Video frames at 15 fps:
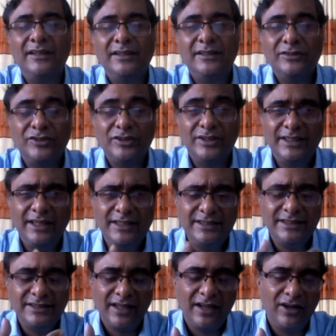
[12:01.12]
So that
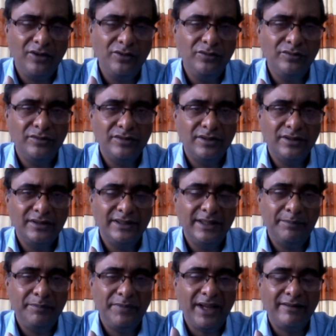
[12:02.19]
is how they
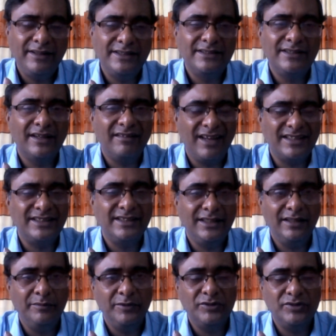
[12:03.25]
practice the
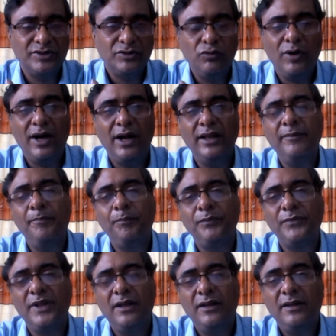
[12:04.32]
classical music. Why?
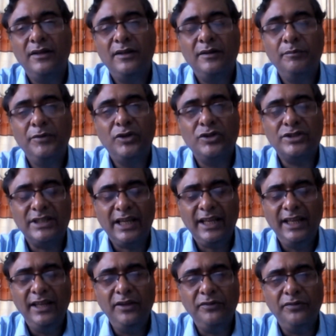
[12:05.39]
Because
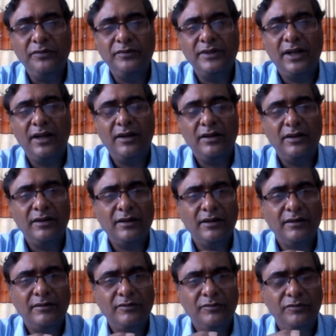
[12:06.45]
if the
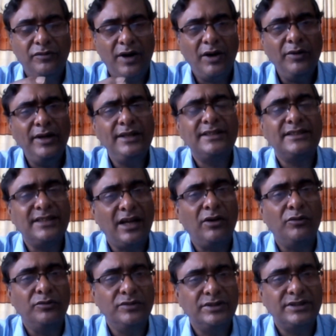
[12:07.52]
vowel
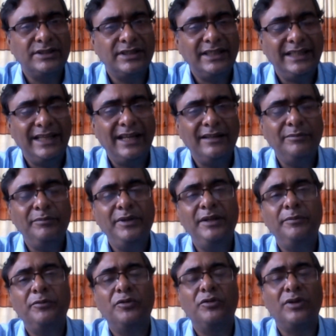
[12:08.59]
sounds can be
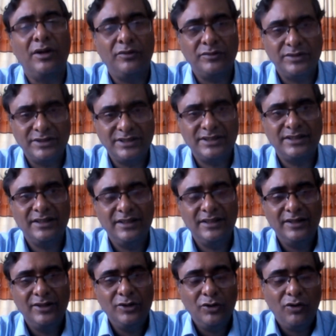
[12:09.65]
pronounced,
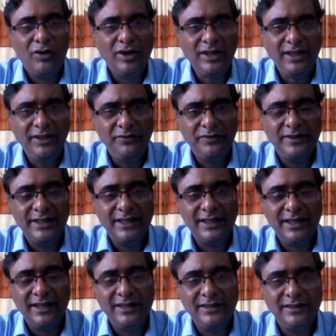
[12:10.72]
or if they
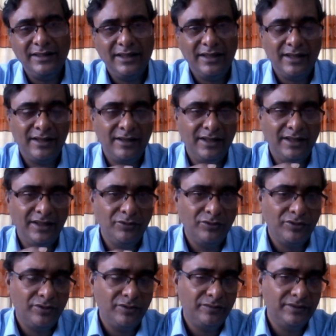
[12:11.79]
can,
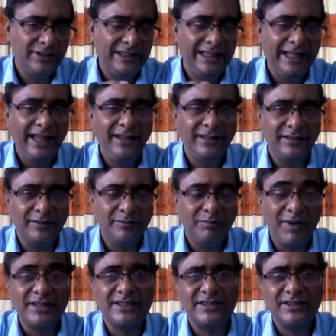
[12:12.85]
gain
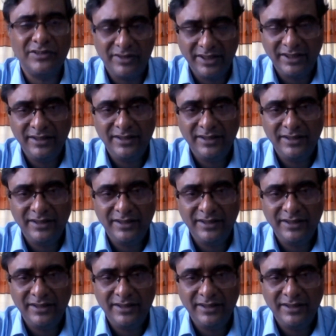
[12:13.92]
mastery